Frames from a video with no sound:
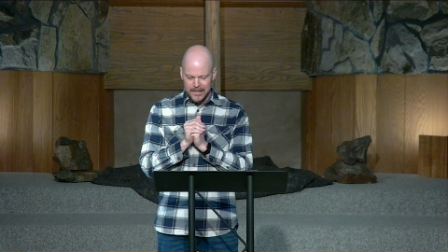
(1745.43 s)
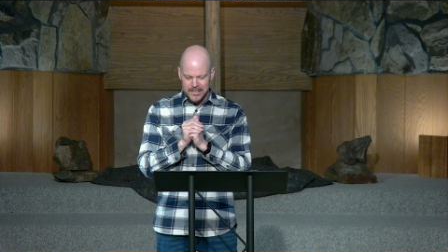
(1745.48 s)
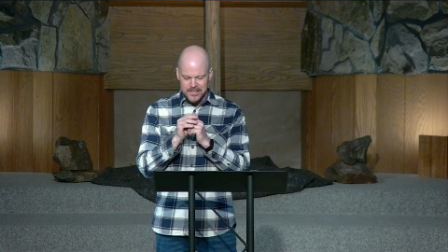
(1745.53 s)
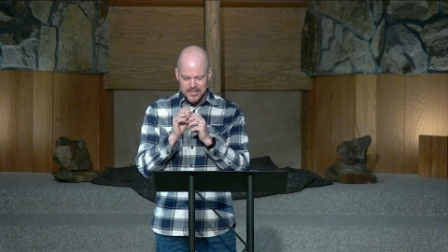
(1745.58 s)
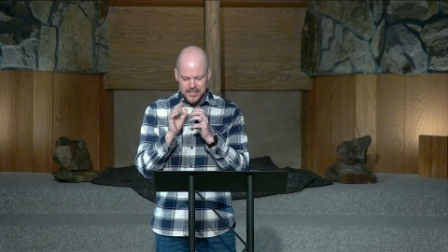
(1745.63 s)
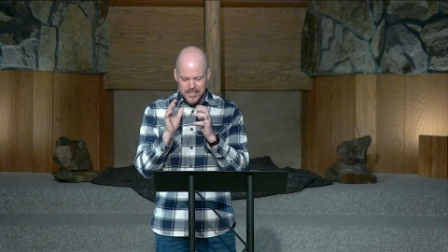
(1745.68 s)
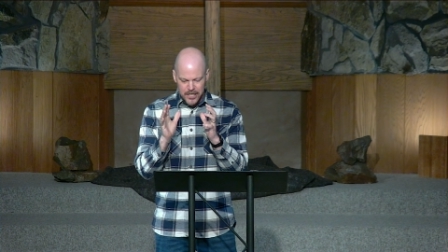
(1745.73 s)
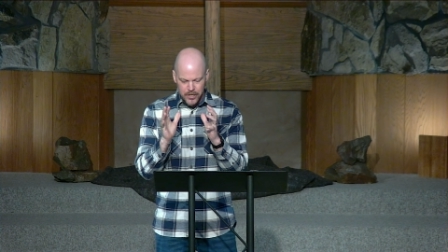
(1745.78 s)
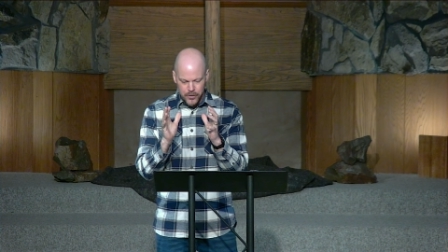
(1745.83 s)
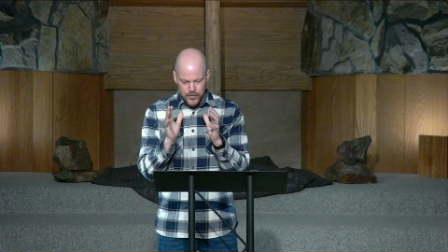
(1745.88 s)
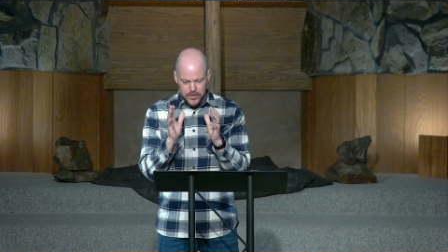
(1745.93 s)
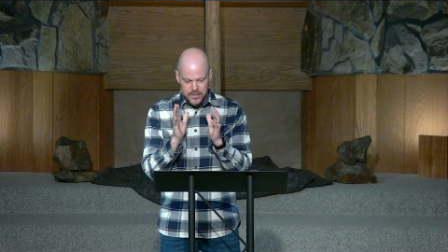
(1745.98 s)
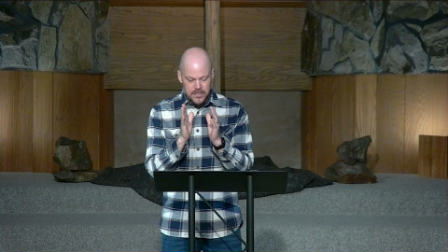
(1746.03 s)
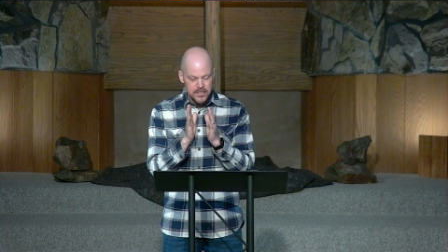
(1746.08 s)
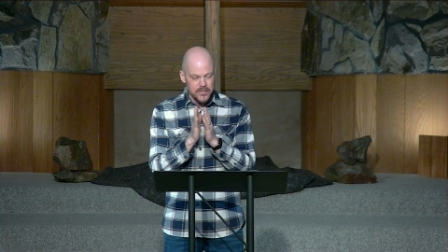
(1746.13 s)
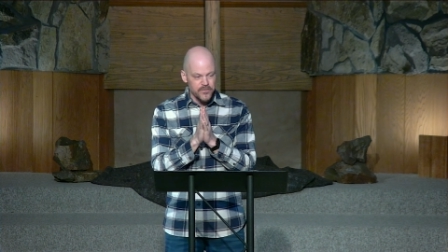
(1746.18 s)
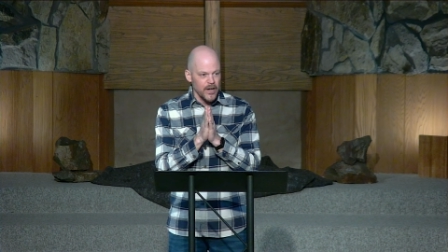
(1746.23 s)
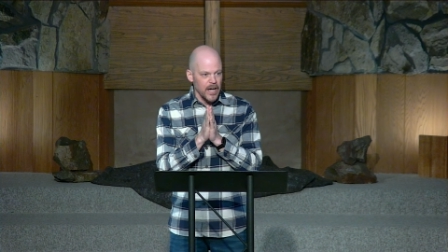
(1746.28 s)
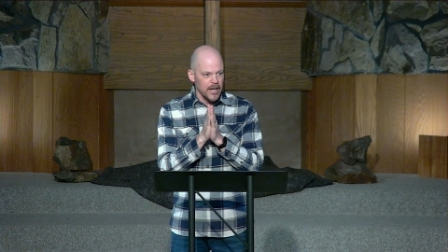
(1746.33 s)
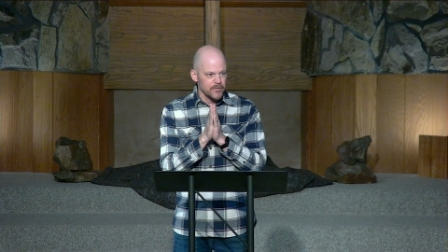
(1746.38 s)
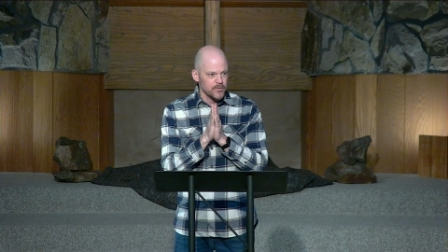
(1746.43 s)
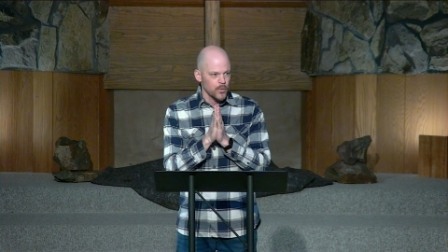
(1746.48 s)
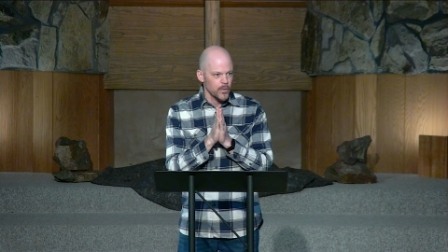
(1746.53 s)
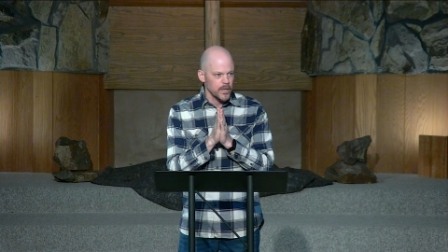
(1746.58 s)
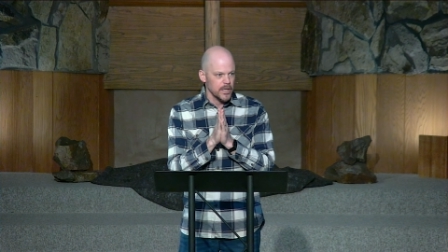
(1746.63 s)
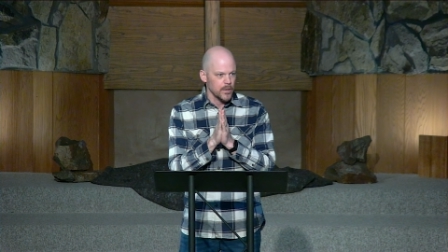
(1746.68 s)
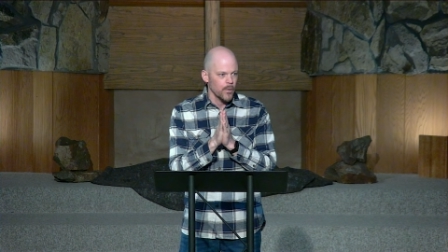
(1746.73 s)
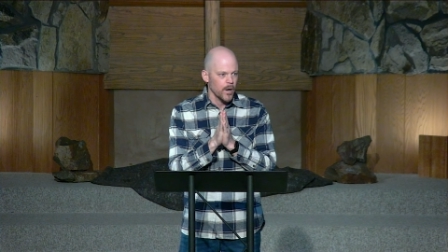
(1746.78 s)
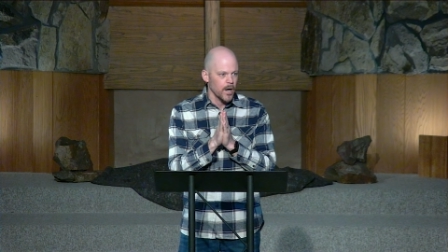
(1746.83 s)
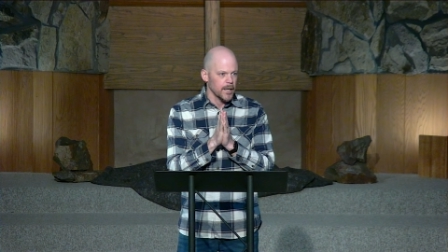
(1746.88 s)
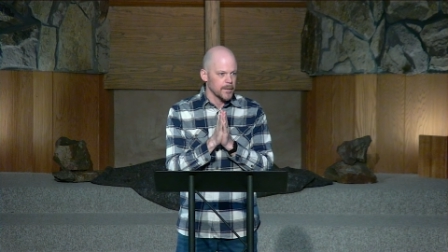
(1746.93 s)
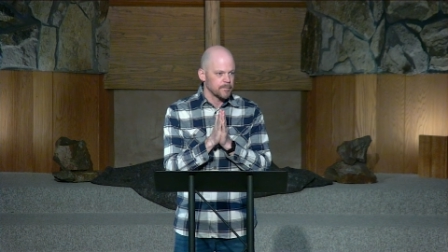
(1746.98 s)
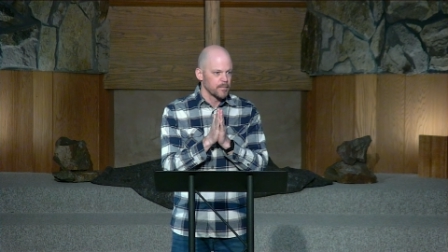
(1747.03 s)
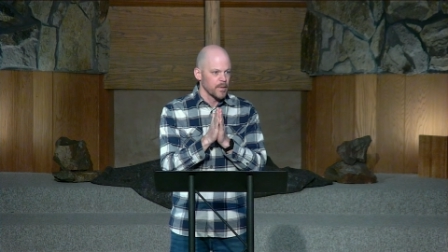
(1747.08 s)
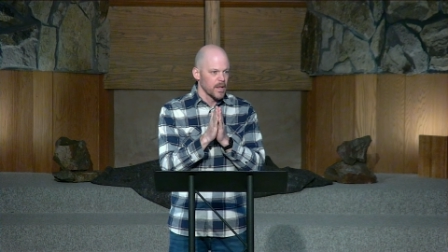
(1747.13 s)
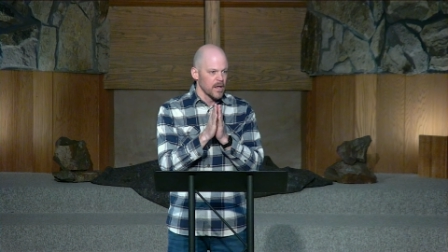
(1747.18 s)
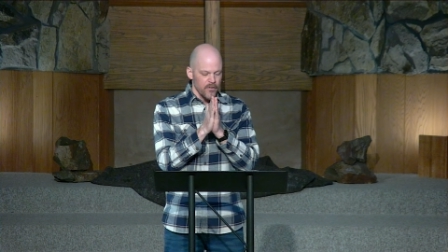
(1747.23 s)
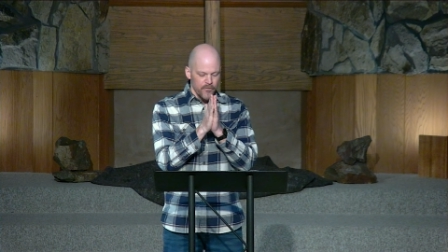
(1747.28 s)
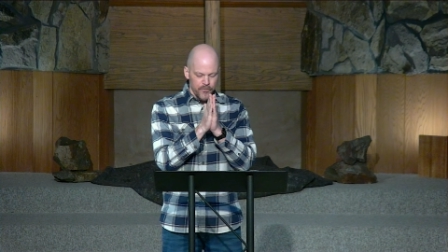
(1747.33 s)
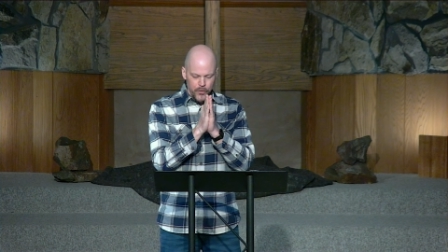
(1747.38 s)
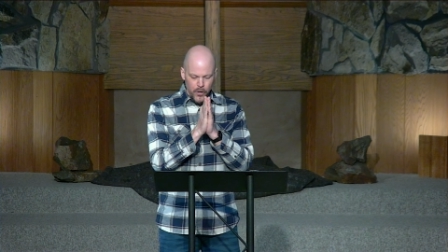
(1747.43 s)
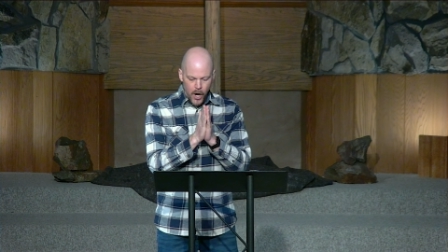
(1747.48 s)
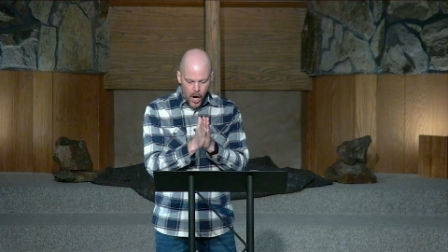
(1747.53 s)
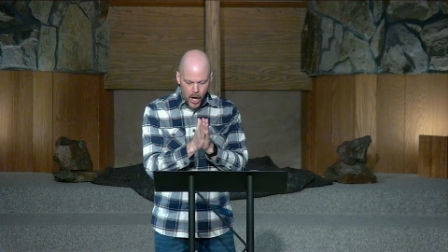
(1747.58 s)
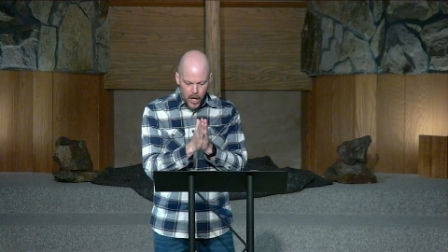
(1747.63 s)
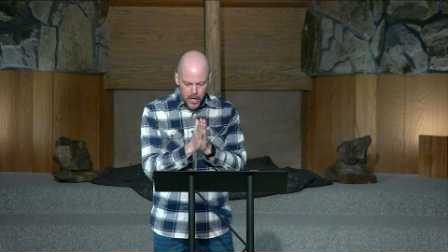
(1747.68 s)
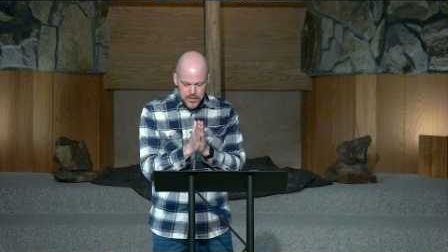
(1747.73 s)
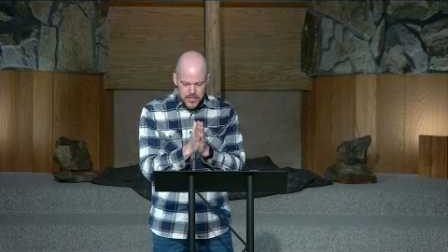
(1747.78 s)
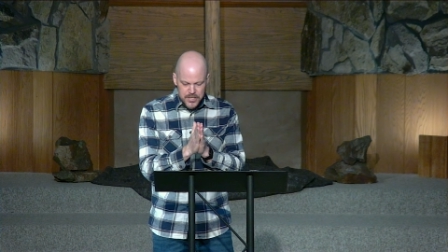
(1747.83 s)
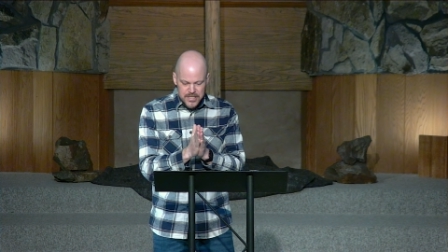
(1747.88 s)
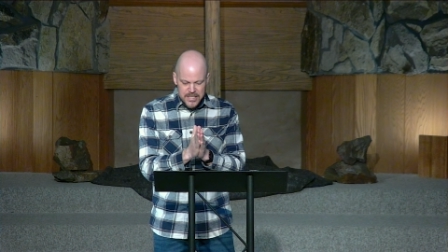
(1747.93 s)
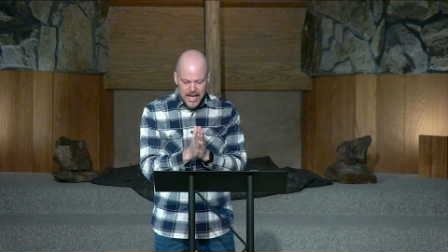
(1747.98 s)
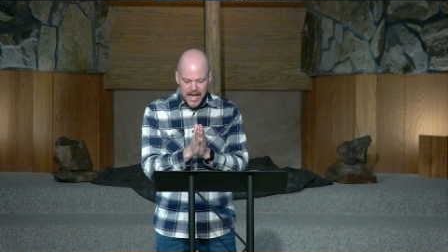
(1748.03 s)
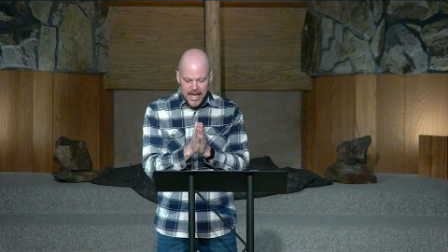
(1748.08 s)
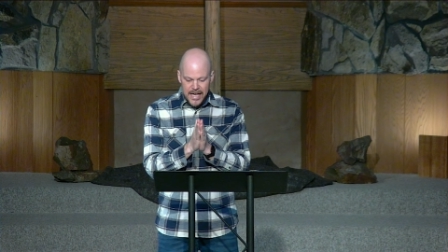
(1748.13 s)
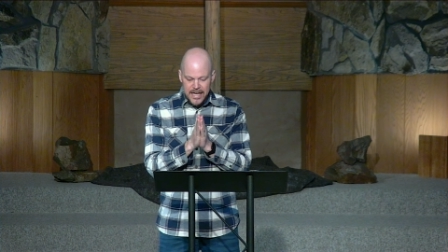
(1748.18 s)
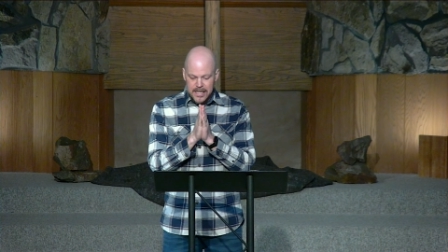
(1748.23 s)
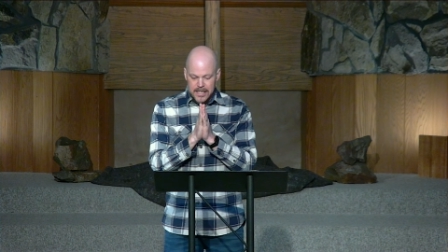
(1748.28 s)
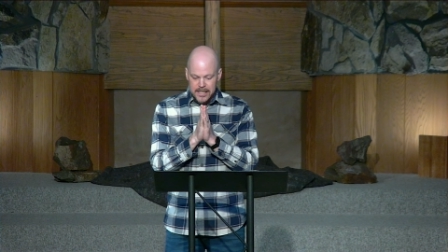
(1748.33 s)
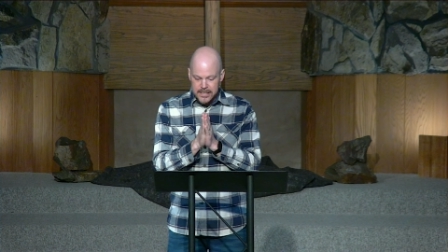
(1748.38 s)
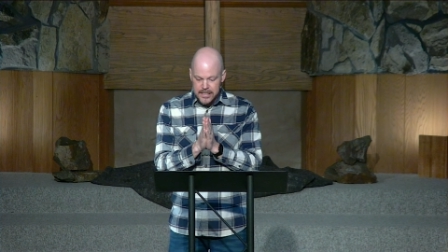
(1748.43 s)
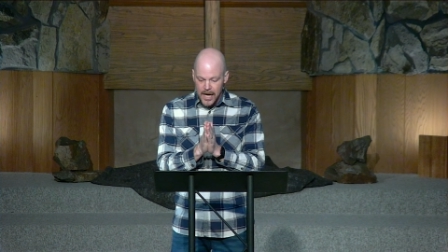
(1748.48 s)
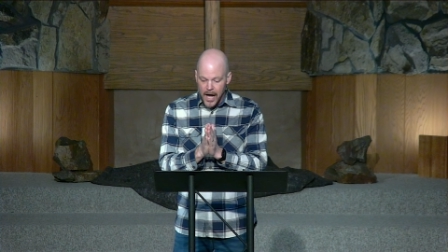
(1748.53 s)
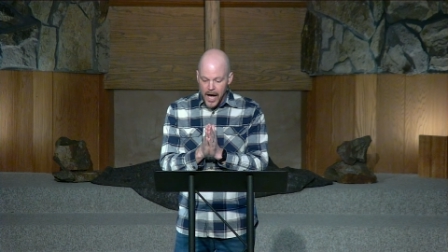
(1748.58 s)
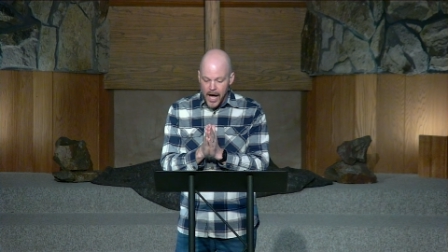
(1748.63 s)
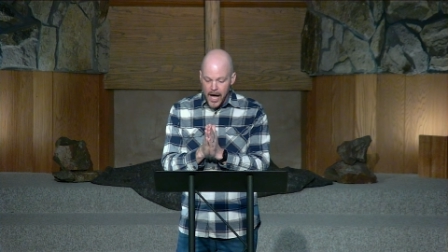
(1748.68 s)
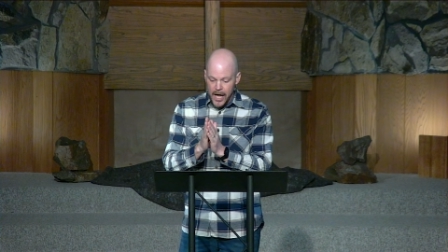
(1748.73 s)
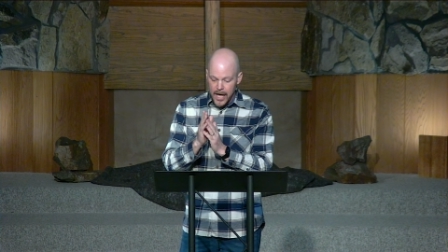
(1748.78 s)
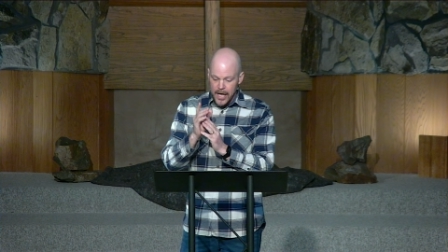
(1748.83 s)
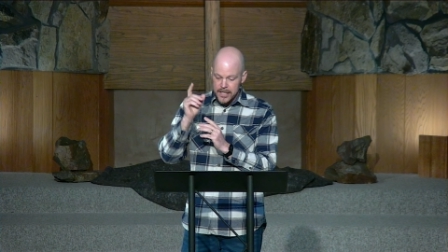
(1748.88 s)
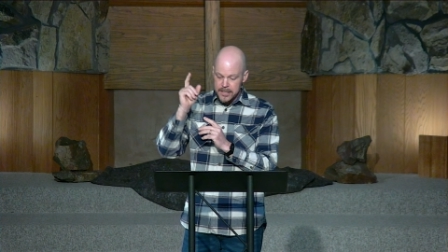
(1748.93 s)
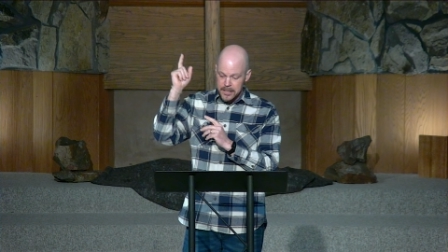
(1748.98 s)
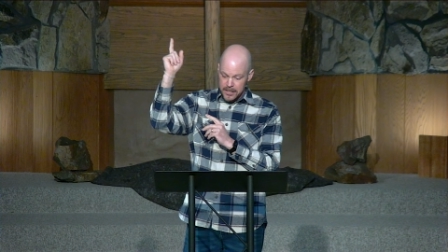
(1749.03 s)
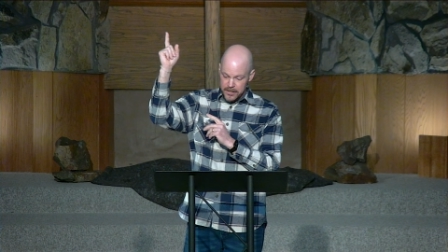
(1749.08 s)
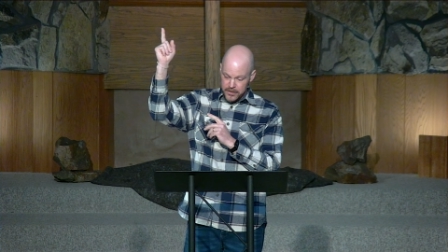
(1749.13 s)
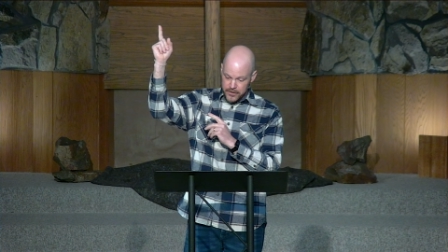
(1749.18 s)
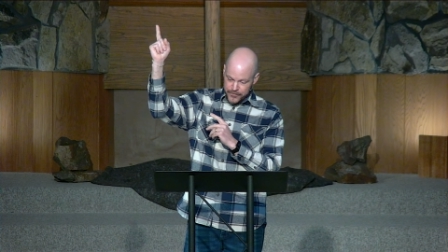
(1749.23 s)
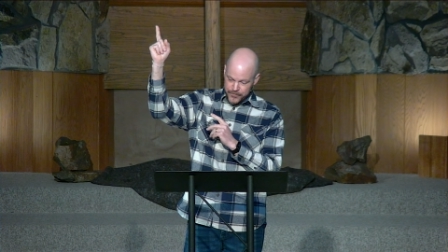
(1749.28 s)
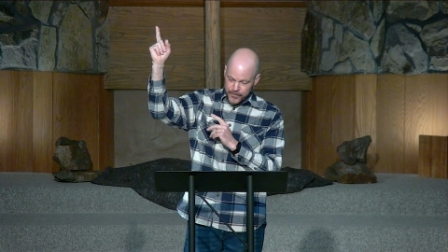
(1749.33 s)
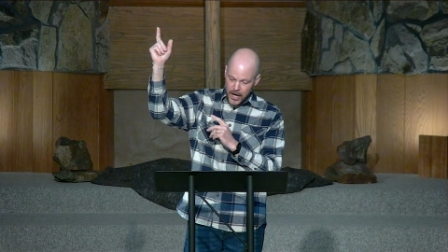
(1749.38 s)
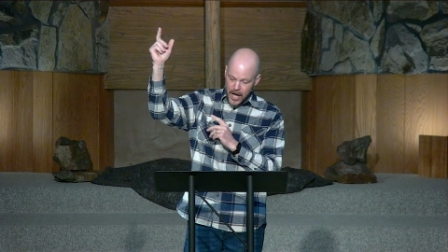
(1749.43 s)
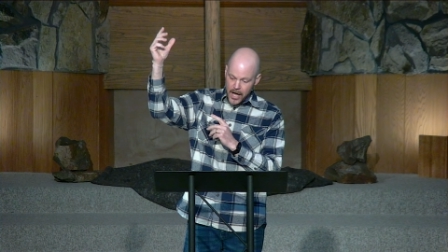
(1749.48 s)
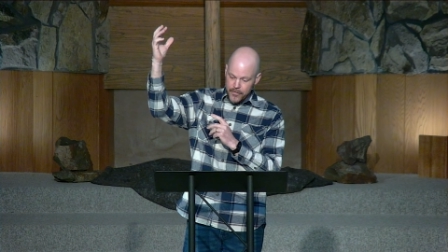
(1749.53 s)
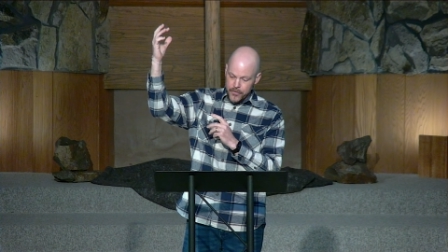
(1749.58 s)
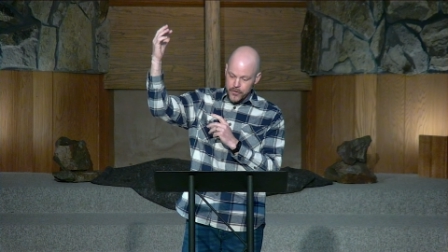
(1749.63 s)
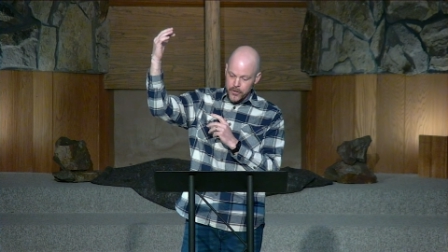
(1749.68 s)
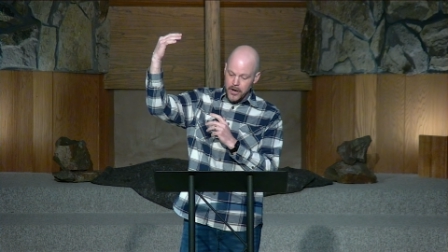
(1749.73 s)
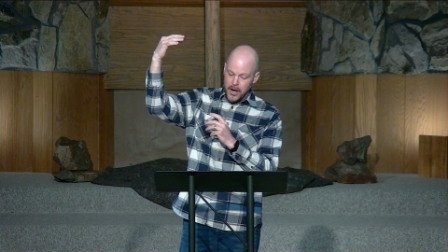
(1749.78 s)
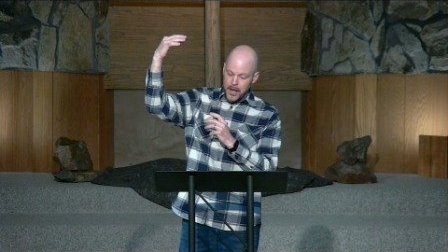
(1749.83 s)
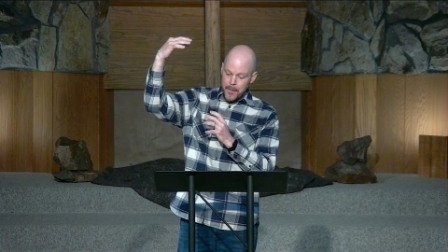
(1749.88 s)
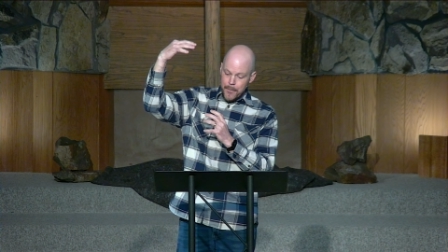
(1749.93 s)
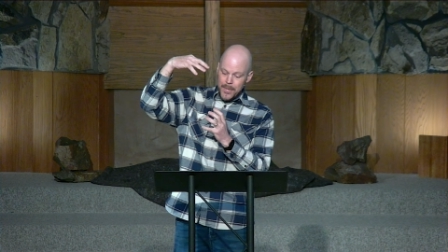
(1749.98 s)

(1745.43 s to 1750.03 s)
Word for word: 2 Corinthians 5:21. For our sake God the Father